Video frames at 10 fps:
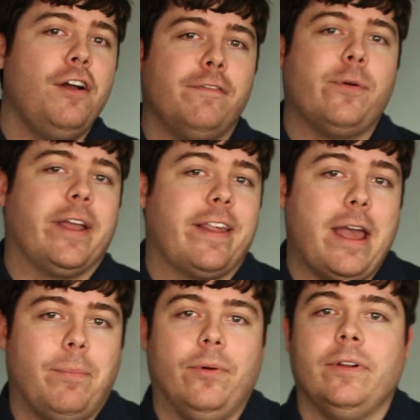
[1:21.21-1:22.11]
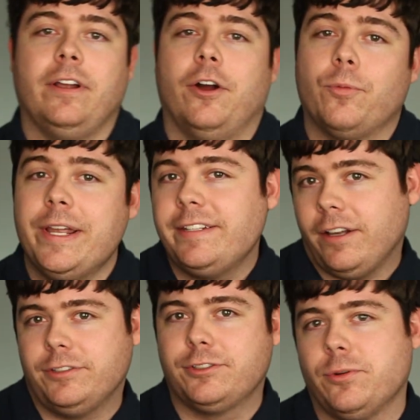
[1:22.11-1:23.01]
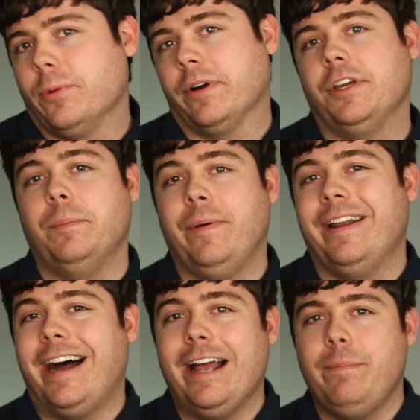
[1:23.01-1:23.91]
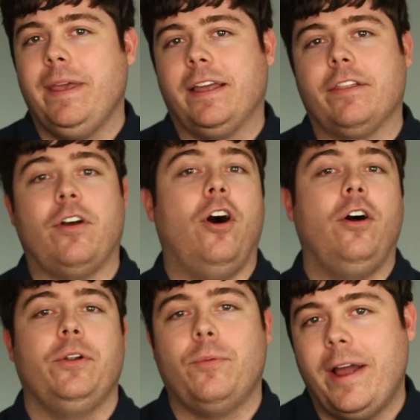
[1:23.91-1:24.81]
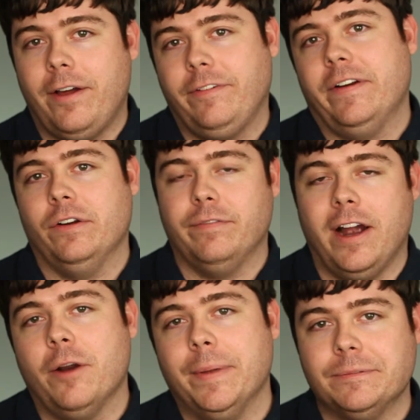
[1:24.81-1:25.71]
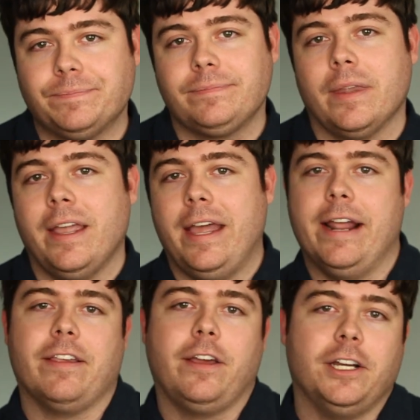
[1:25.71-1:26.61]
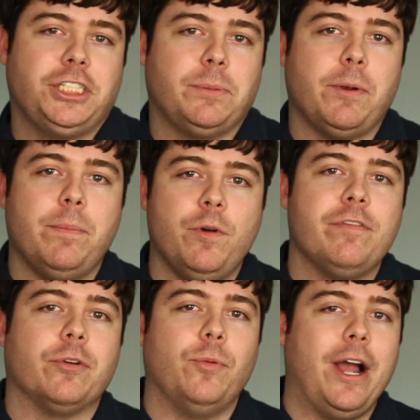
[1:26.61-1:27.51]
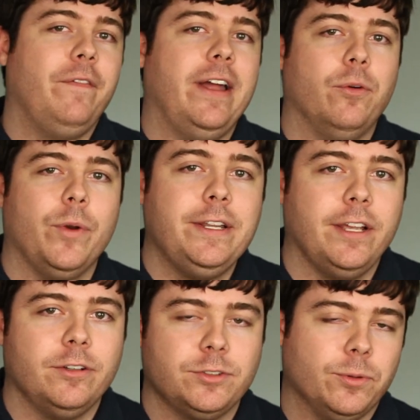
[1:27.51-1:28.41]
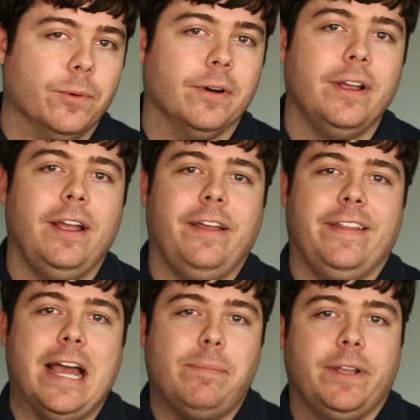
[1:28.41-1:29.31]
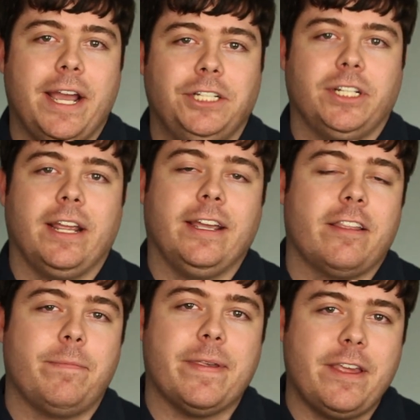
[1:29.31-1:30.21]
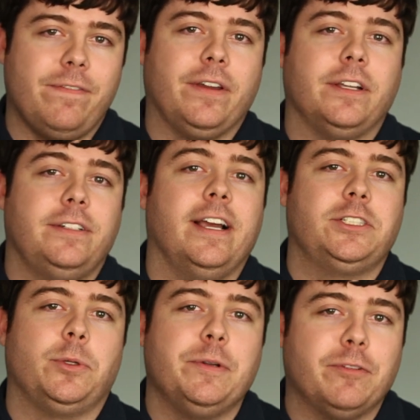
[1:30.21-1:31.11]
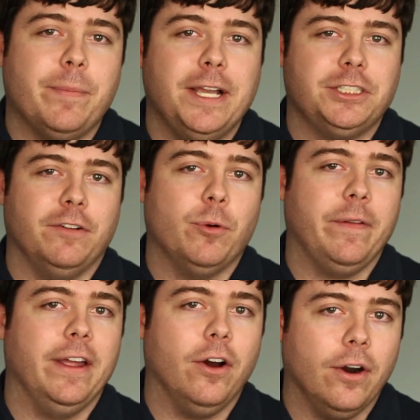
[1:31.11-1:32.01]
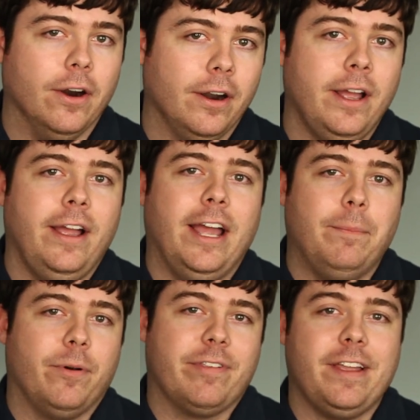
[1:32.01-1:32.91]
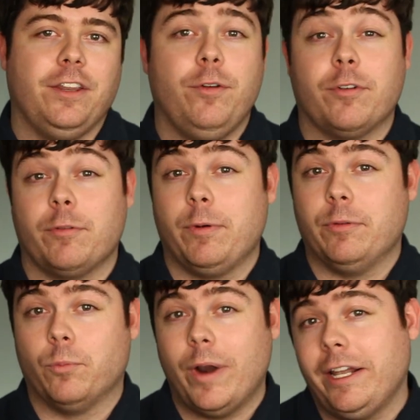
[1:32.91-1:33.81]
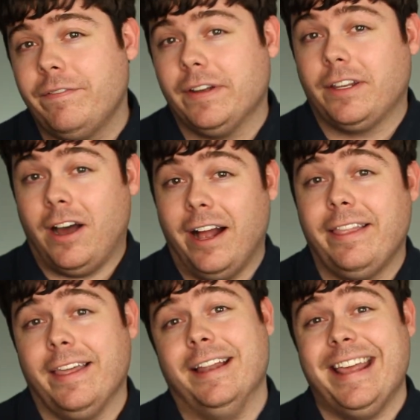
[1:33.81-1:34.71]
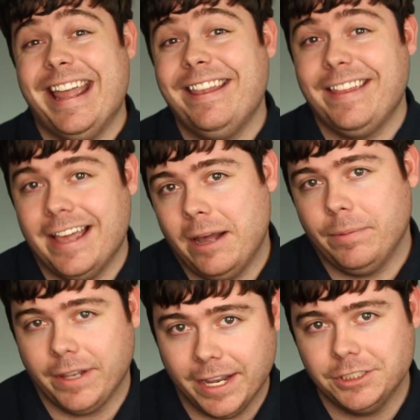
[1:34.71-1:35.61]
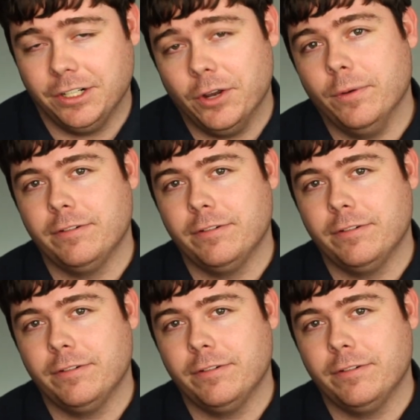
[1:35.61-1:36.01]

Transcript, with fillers: For example, a retail store could put iBeacons all around their environment. And as a customer moves around that retail store, the application can get specific contextual information of where they are and present users with relevant content in the application going